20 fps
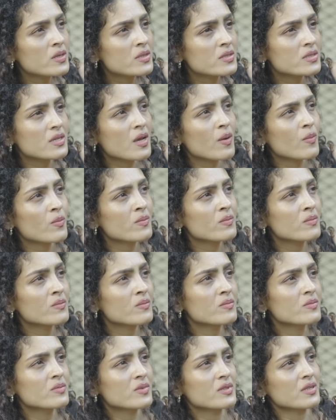is
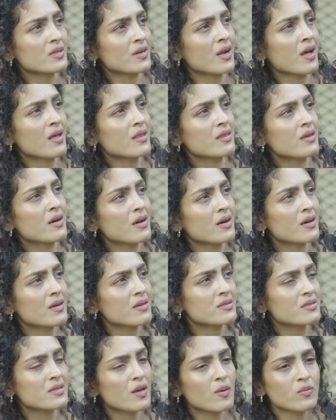some Radha,
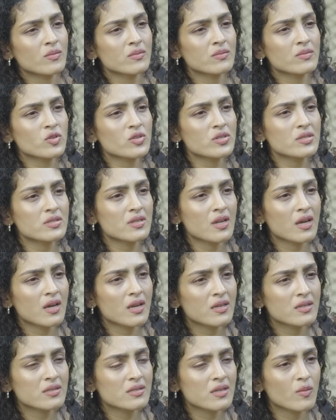some
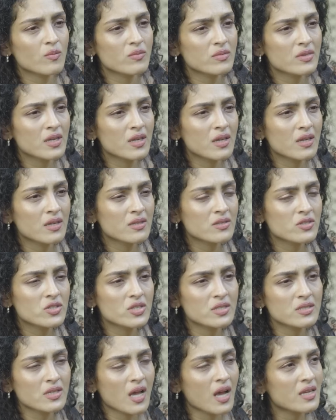Krishna, something.
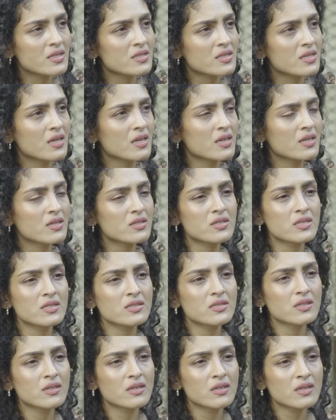She's asking,
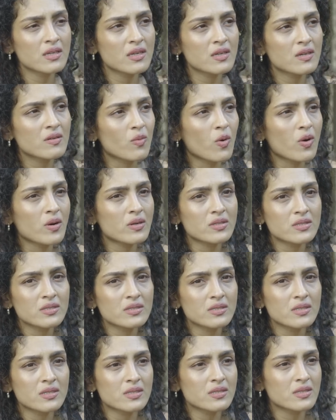she's yearning. What is
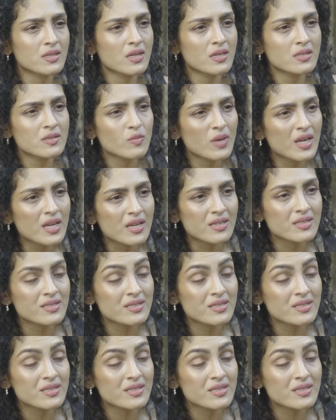this? It doesn't make any